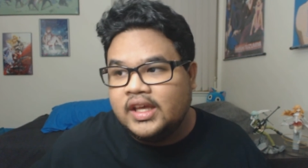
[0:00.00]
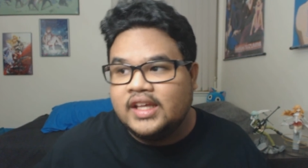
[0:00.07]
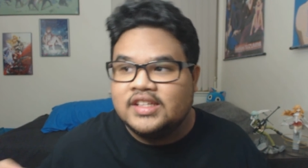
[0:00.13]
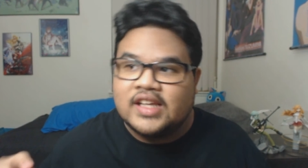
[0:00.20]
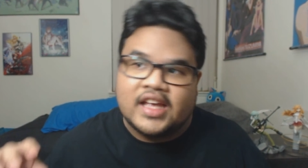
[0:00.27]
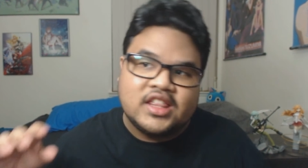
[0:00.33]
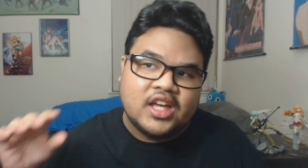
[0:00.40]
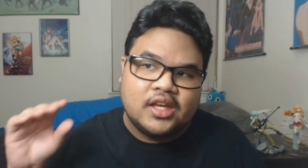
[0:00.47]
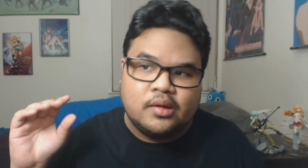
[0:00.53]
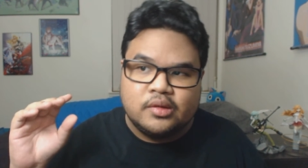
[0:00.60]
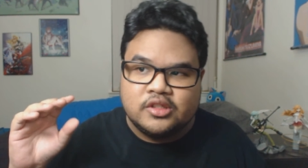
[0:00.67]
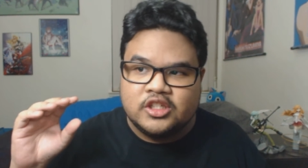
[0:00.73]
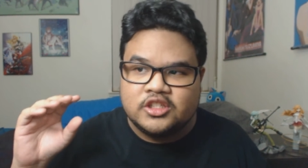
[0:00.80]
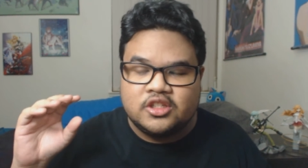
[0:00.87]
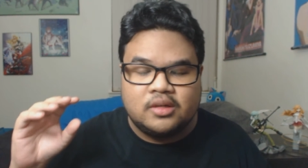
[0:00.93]
Is I thought he
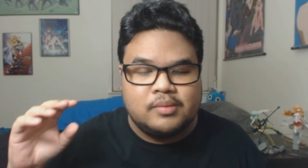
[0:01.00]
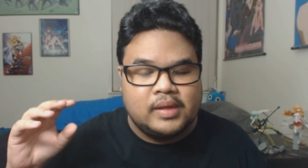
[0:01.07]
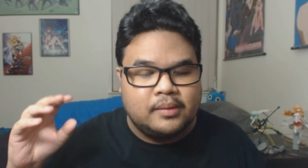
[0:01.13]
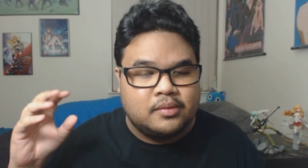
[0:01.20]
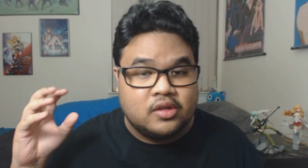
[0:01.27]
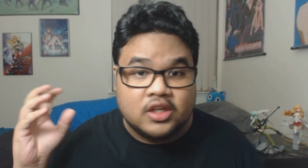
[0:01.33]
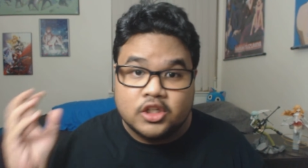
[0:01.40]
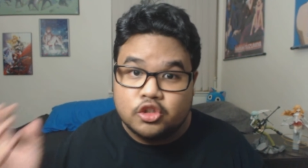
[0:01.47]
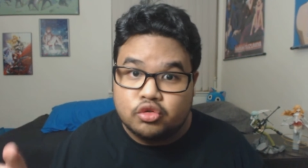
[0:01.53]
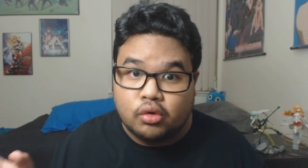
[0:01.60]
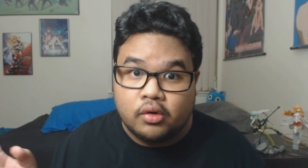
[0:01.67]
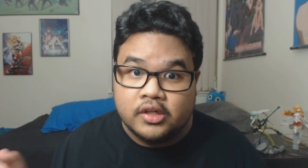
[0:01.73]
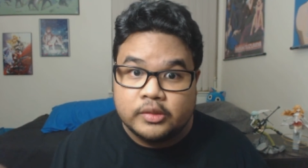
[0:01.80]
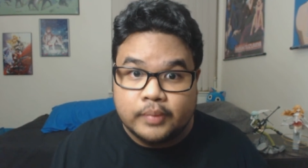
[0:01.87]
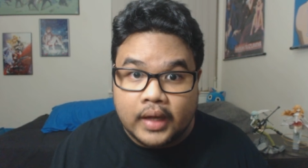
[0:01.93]
was just gonna be able to
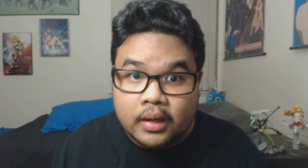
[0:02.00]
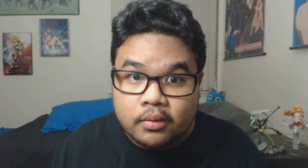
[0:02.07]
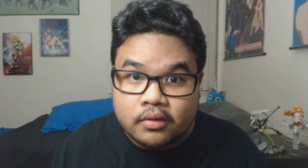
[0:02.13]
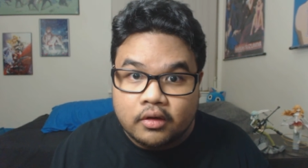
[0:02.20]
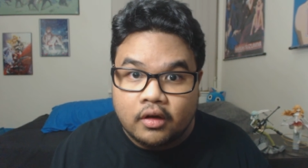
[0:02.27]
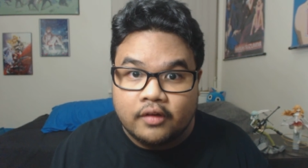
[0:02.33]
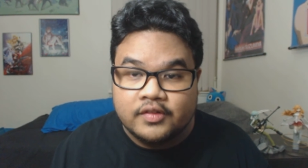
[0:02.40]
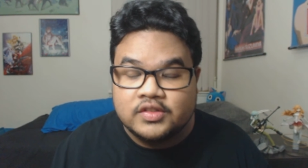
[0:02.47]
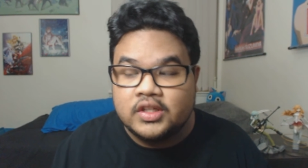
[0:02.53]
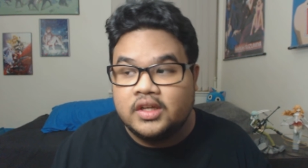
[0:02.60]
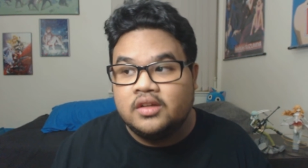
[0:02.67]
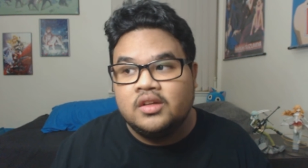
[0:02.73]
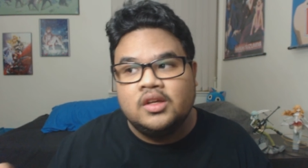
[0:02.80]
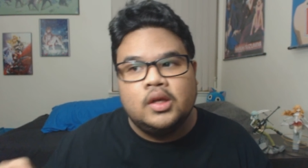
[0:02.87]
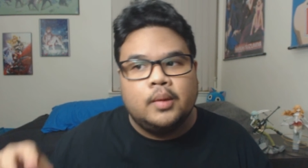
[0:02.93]
control his power all of a sudden,